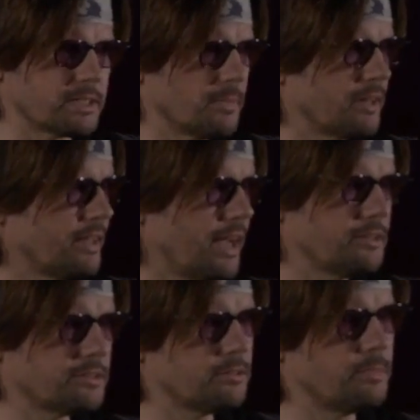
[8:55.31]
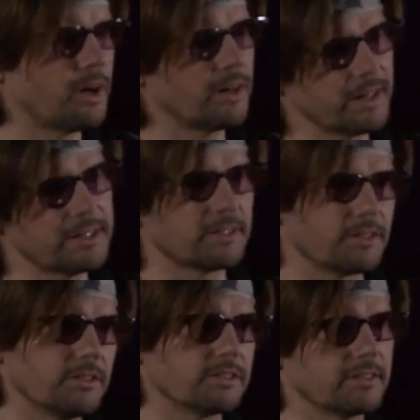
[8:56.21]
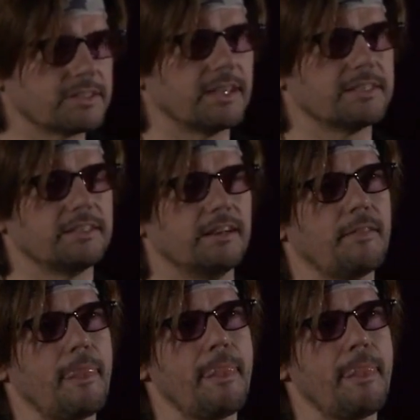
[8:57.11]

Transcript: I'm not the guy who goes into a bar and gets girls and this kind of stuff.